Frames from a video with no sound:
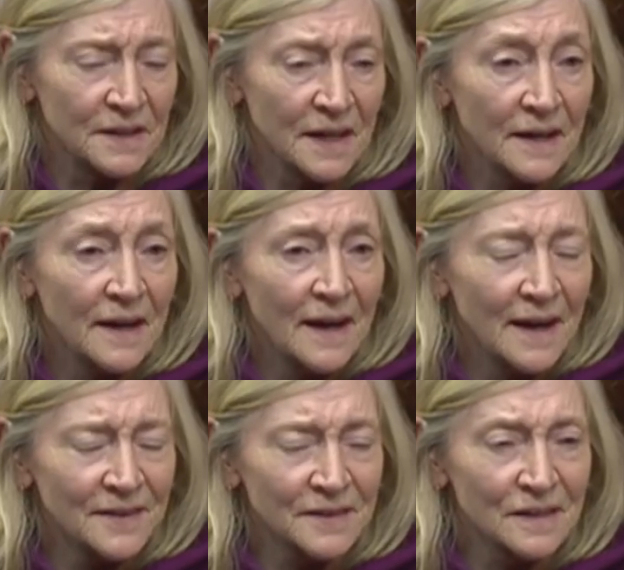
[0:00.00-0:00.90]
and yet
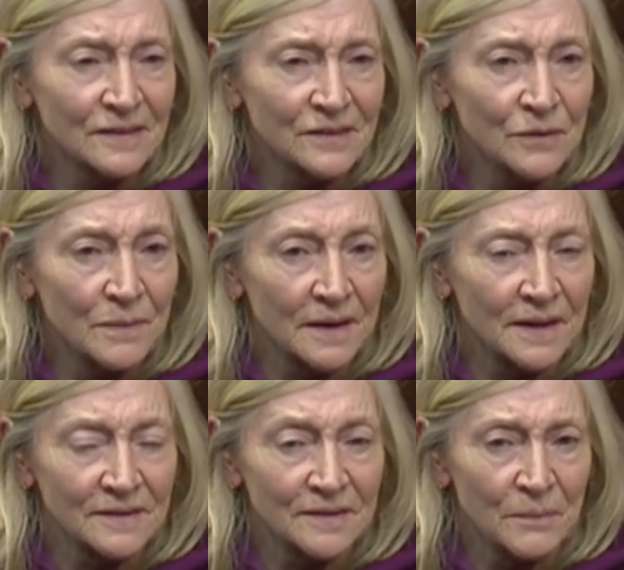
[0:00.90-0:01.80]
as a consumer
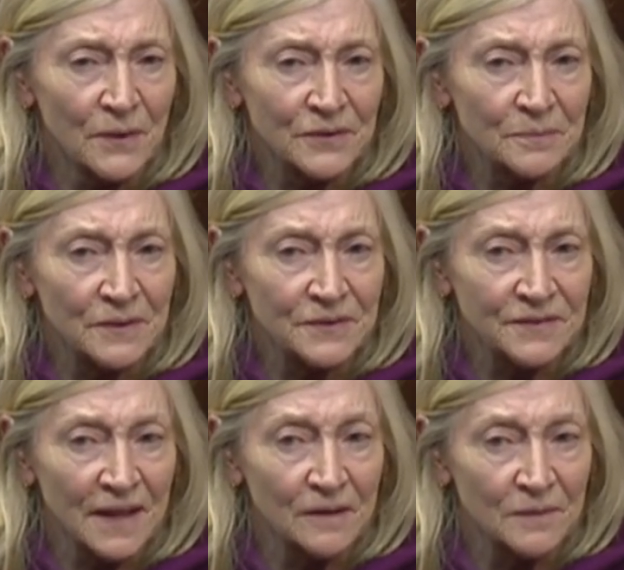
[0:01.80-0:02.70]
it's impossible to
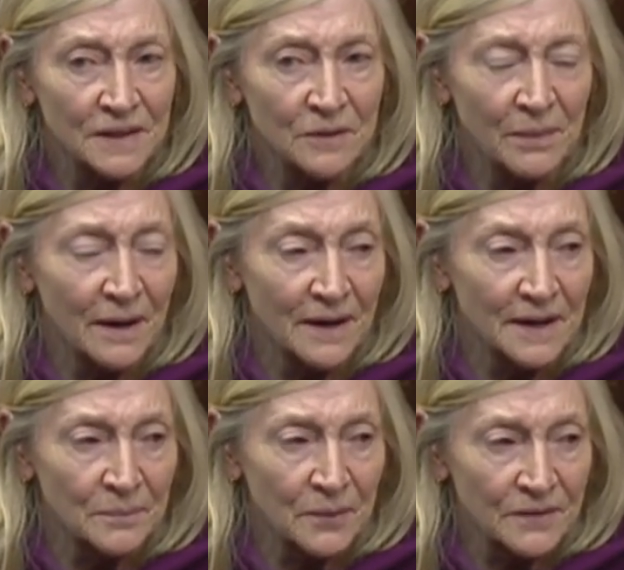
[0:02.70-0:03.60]
tell when you
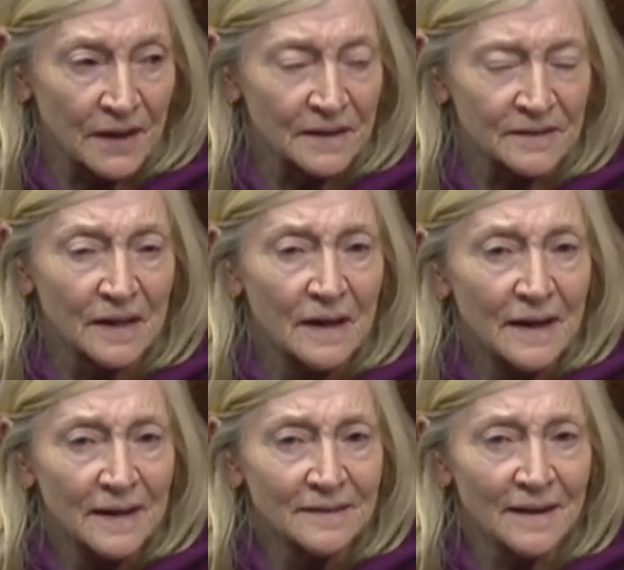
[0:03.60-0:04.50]
buy a product
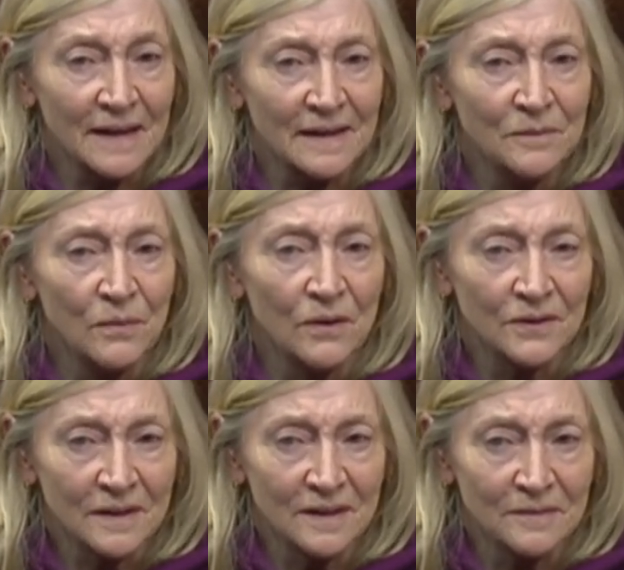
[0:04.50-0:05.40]
exactly
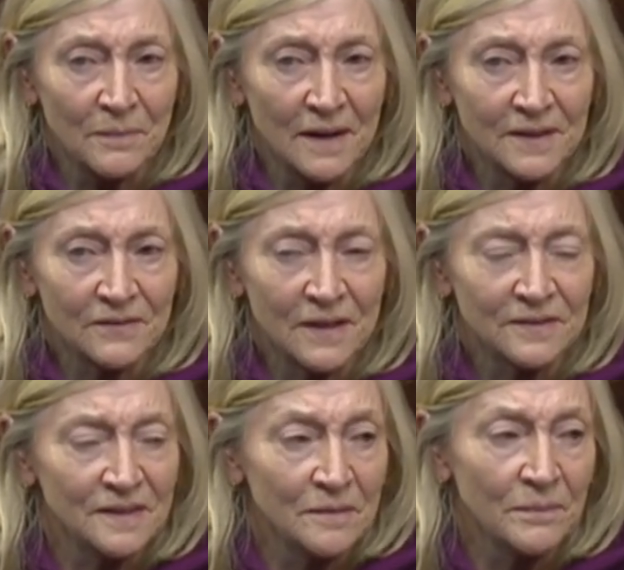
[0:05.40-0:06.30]
what its
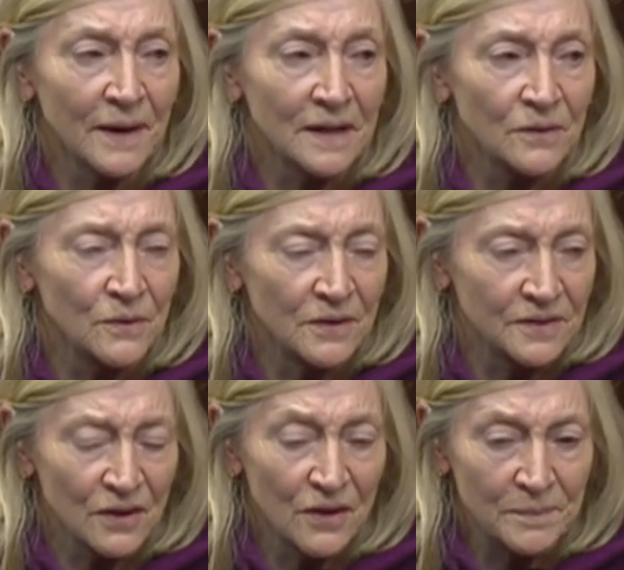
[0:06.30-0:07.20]
biodiversity impact or
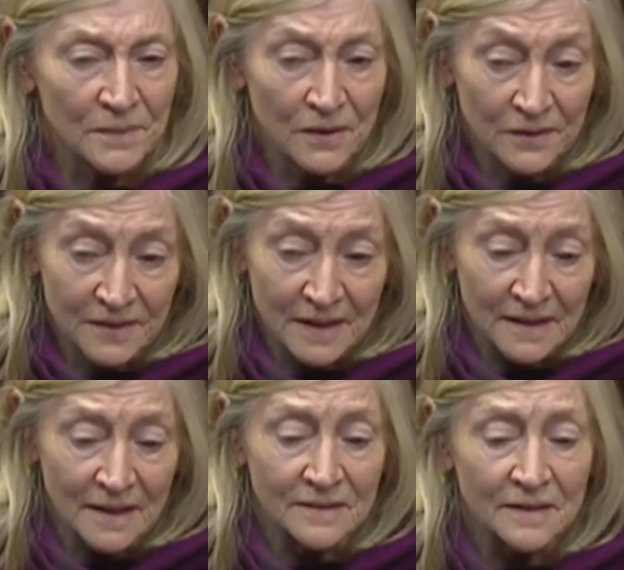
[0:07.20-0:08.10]
its carbon
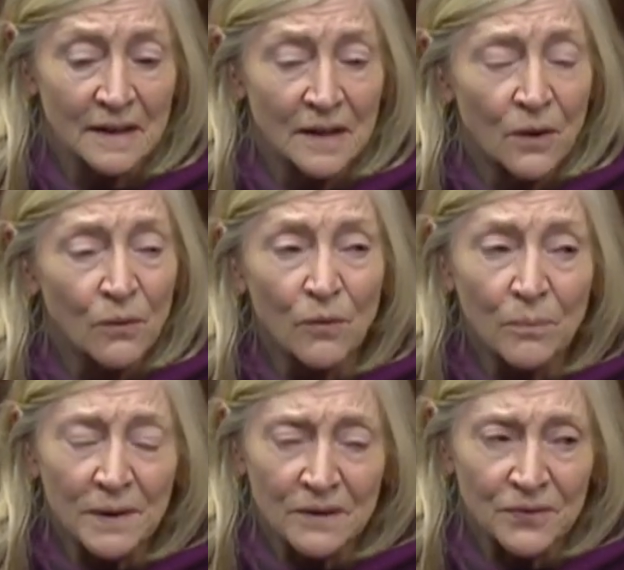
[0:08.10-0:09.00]
content is. All
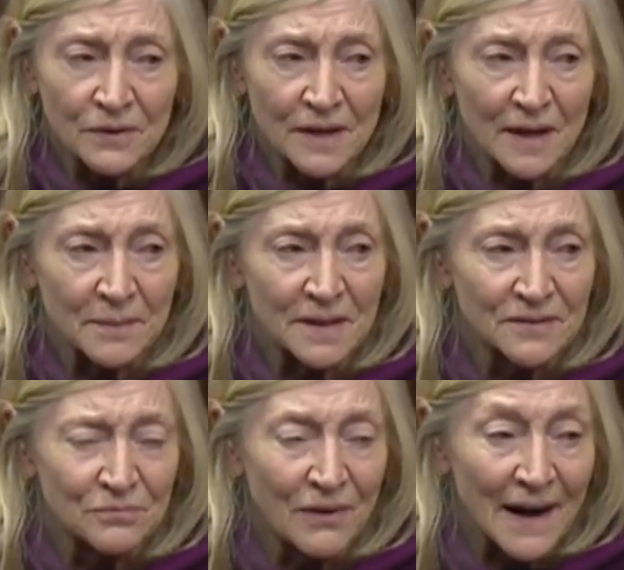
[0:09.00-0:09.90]
big food
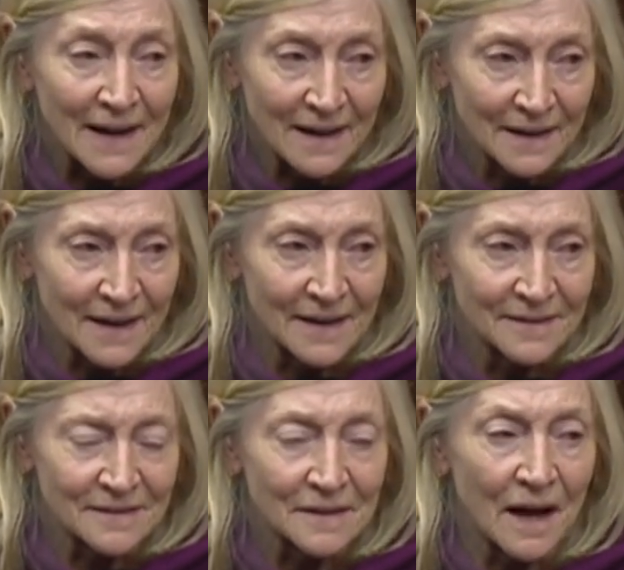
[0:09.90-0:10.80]
companies rail
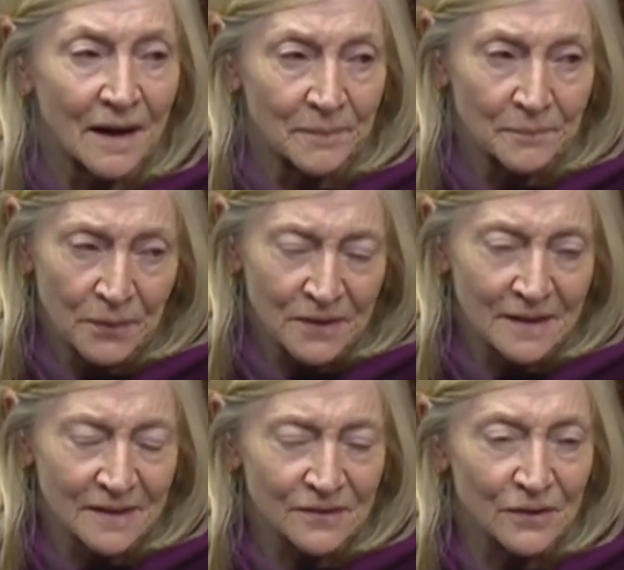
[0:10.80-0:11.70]
against
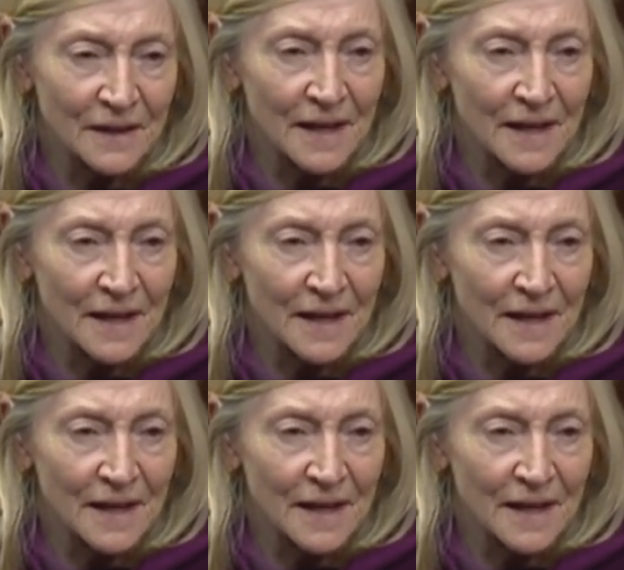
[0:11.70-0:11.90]
putting this on